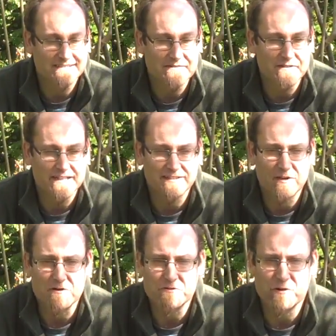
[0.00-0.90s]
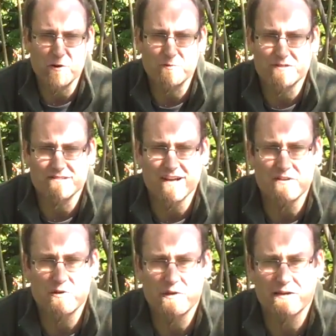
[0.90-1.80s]
living in larger homes and
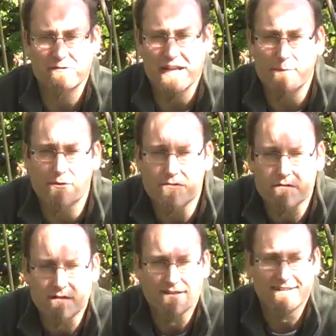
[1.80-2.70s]
not knowing our neighbors.